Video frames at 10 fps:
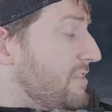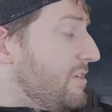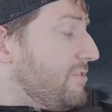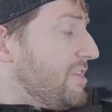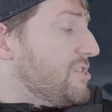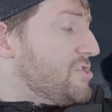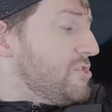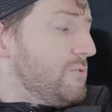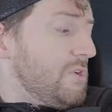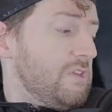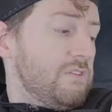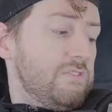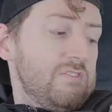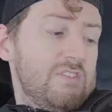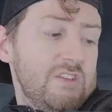The only issue
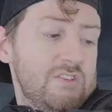is they